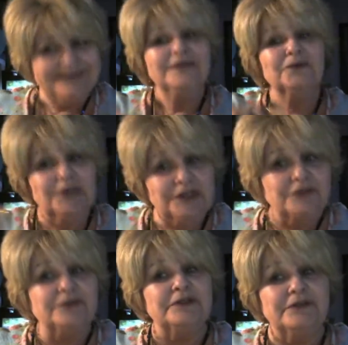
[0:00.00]
When
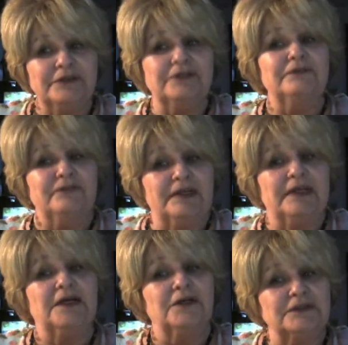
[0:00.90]
you do your
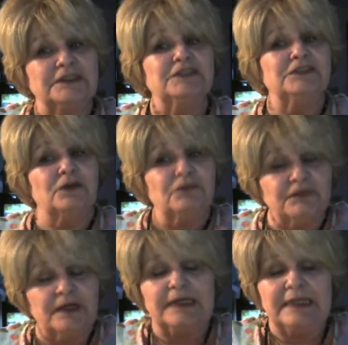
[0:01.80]
videos, it's so
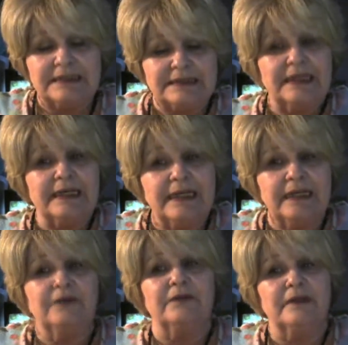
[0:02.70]
funny because I can
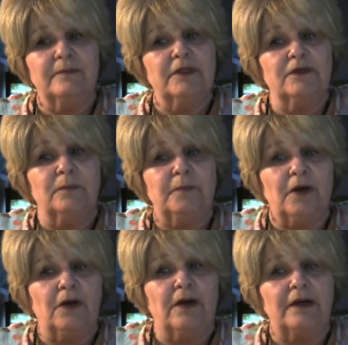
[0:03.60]
hear them little
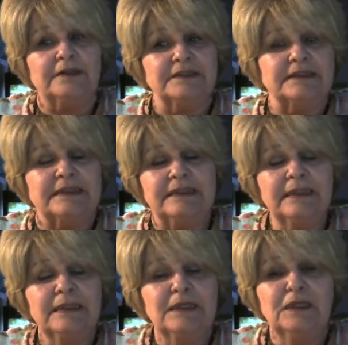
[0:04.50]
paws and
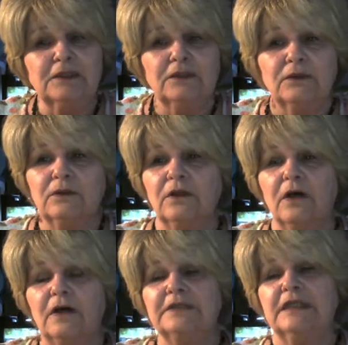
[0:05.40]
little
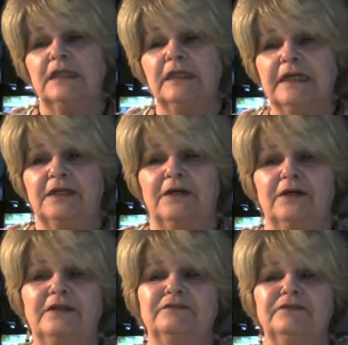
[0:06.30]
claws clicking
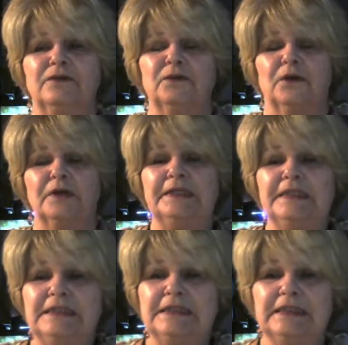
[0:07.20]
on the floor.
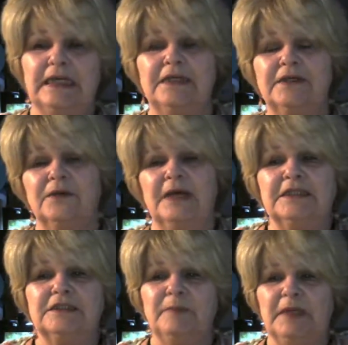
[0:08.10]
It just kind of
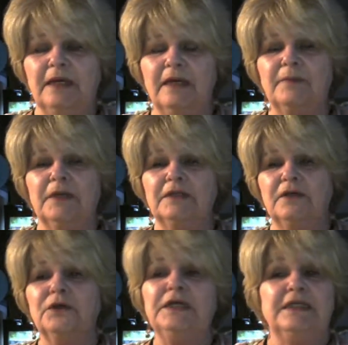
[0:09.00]
cracks me up. I
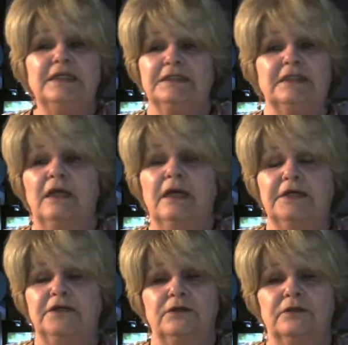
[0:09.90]
know he doesn't like
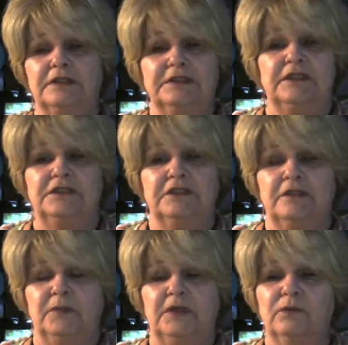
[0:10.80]
your attention to
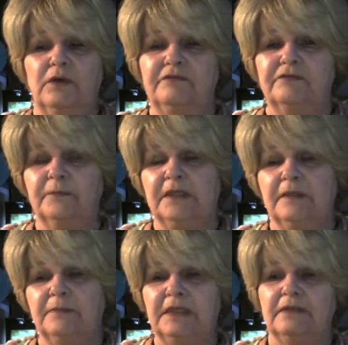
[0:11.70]
be away from
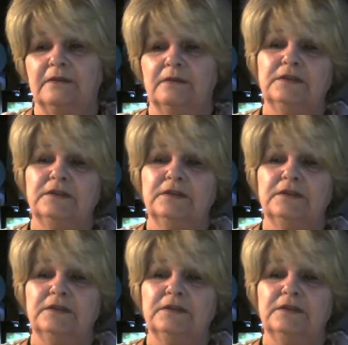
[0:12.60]
him either.